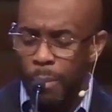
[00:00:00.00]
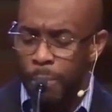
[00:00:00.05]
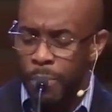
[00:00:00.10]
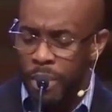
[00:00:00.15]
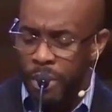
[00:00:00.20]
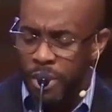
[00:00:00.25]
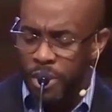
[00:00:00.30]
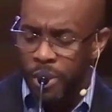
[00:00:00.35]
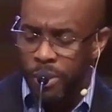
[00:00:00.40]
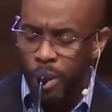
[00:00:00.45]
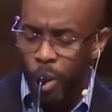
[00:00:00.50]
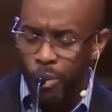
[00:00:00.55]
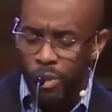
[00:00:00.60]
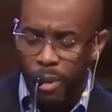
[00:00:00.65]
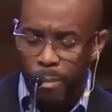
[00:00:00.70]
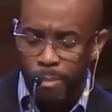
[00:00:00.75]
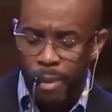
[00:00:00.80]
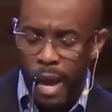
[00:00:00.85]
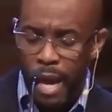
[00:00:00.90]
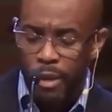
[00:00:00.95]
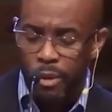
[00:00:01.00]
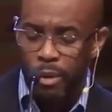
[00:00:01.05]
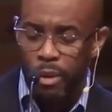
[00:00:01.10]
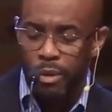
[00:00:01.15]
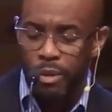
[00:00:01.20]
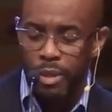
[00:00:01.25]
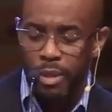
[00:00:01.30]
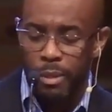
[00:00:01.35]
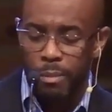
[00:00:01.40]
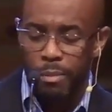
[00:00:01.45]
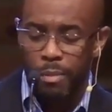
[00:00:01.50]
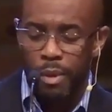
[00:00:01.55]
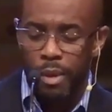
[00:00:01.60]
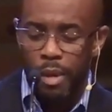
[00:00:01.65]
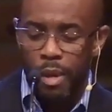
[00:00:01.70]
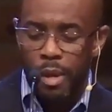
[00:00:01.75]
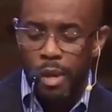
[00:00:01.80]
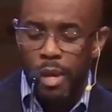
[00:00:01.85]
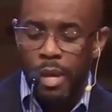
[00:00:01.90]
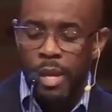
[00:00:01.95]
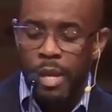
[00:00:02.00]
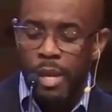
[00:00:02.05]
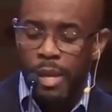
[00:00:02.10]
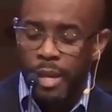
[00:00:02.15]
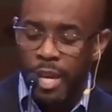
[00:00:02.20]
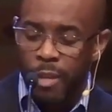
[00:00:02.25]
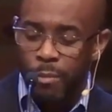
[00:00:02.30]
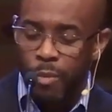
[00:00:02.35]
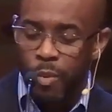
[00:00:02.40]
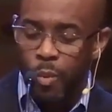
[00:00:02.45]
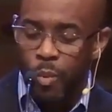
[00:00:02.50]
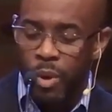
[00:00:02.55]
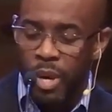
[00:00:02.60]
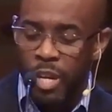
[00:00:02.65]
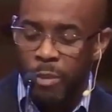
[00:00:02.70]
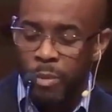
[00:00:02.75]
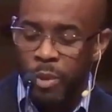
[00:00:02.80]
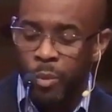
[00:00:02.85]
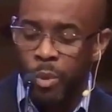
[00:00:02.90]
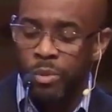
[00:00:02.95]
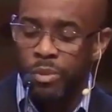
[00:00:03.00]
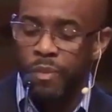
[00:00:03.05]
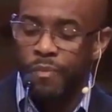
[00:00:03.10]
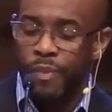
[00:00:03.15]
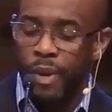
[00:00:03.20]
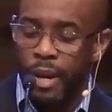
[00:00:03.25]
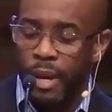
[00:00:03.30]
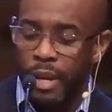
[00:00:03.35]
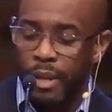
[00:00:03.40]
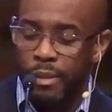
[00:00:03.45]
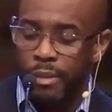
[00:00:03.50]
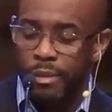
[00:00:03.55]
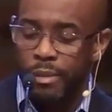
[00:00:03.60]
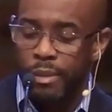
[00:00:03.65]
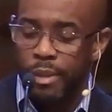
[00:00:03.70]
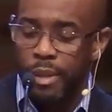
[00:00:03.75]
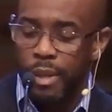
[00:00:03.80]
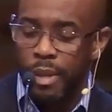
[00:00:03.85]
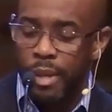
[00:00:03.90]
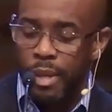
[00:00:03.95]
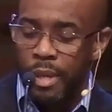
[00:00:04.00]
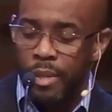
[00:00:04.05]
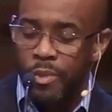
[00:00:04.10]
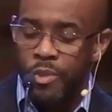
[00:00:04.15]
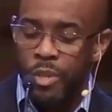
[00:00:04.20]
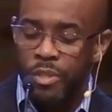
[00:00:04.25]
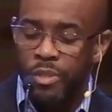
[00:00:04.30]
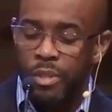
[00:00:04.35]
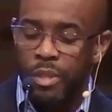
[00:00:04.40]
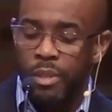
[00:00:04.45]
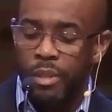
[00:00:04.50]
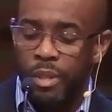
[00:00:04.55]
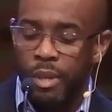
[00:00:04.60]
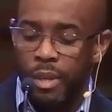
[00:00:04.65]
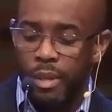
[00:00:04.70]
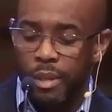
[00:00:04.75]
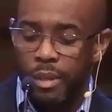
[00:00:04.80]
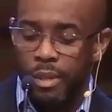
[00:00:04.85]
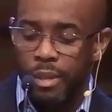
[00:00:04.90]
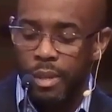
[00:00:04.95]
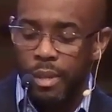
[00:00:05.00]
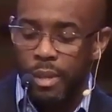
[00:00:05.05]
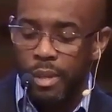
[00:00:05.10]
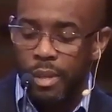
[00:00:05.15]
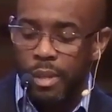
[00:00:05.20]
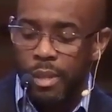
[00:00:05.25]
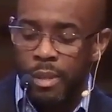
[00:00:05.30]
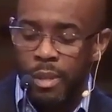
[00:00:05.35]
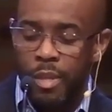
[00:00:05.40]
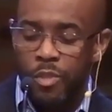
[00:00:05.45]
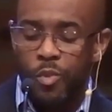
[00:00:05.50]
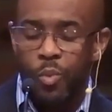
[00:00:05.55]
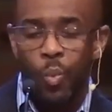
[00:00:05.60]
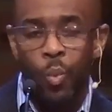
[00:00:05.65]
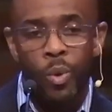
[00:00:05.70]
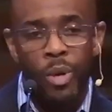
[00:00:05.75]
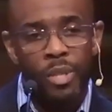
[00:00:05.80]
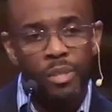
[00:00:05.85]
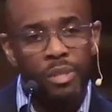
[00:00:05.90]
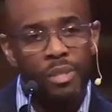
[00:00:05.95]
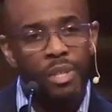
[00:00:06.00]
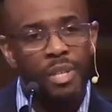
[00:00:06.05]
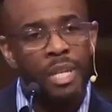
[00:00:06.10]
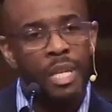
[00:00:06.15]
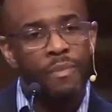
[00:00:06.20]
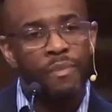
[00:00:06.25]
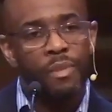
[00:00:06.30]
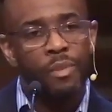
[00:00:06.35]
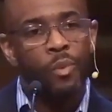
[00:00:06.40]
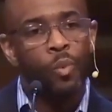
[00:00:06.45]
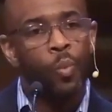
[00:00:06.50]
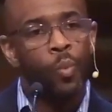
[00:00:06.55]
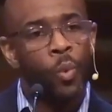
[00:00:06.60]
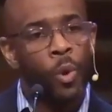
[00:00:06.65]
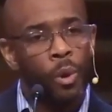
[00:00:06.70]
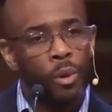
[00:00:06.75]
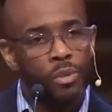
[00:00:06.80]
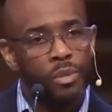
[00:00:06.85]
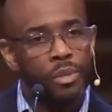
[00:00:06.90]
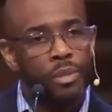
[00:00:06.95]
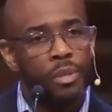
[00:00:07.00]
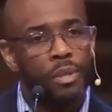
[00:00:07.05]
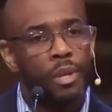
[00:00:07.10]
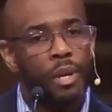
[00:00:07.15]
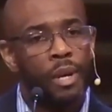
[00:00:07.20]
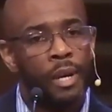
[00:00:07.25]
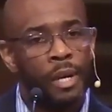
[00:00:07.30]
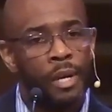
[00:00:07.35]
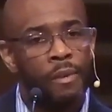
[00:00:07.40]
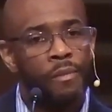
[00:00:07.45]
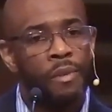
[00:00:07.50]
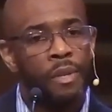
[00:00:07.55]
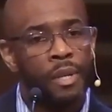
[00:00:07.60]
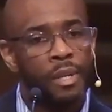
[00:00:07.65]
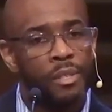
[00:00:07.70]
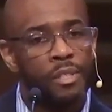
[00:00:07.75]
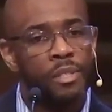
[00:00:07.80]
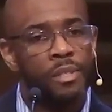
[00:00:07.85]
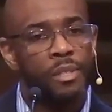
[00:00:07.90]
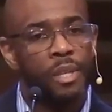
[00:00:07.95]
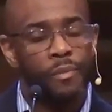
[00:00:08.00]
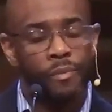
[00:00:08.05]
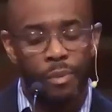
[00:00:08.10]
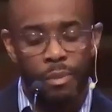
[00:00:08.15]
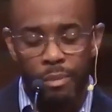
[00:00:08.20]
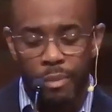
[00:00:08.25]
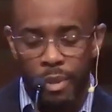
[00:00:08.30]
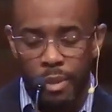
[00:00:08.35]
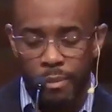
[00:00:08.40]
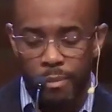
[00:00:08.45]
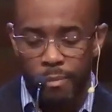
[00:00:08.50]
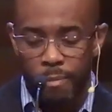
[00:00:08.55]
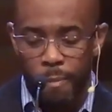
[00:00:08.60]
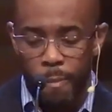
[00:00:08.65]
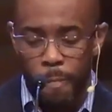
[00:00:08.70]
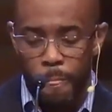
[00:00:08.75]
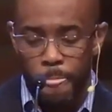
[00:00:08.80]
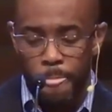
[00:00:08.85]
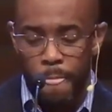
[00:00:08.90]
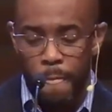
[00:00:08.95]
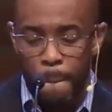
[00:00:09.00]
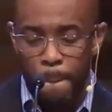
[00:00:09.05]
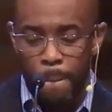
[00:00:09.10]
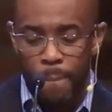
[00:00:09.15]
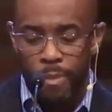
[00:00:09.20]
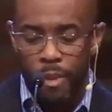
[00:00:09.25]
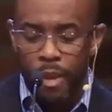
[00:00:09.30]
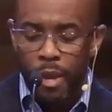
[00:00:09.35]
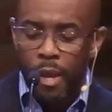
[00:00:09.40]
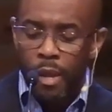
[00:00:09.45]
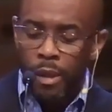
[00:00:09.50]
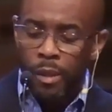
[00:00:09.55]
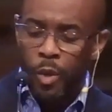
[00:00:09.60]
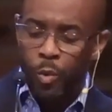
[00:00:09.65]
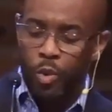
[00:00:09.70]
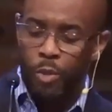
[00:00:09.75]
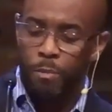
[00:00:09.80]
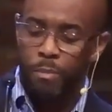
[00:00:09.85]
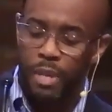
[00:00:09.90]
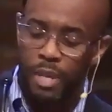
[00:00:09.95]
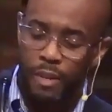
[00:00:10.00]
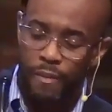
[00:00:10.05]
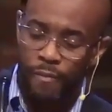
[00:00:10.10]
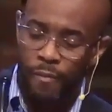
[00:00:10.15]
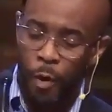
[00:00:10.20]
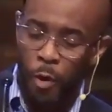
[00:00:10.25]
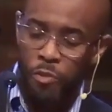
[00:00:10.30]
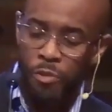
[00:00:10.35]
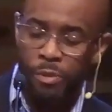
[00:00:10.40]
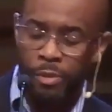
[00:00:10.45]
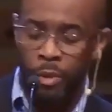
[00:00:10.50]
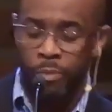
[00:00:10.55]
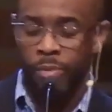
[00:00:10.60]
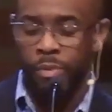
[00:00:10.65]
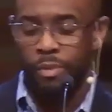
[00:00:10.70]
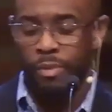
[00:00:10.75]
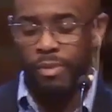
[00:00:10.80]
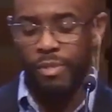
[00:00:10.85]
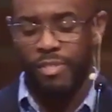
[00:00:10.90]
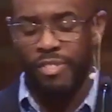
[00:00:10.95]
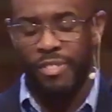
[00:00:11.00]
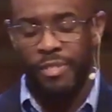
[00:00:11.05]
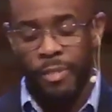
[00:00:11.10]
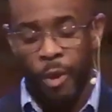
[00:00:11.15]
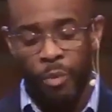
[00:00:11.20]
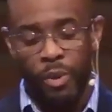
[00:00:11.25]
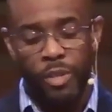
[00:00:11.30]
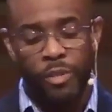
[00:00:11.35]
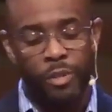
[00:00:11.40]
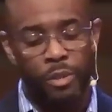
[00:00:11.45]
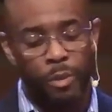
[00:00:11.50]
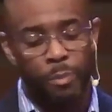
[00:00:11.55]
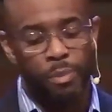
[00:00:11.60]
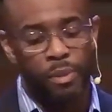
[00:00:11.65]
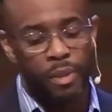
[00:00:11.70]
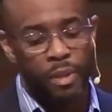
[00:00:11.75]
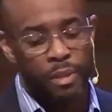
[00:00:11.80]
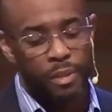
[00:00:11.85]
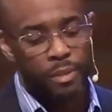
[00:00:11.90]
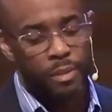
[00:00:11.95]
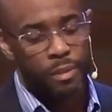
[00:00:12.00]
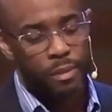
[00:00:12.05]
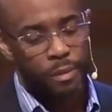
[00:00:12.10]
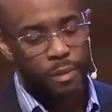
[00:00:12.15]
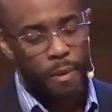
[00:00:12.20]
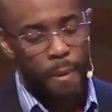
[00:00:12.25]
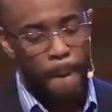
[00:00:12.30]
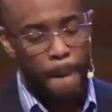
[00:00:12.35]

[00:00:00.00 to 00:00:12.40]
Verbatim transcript: put his clothing back on him, and led him away to be crucified. And just to think, this wasn't even the worst of his suffering. Look with me at verse 32, please.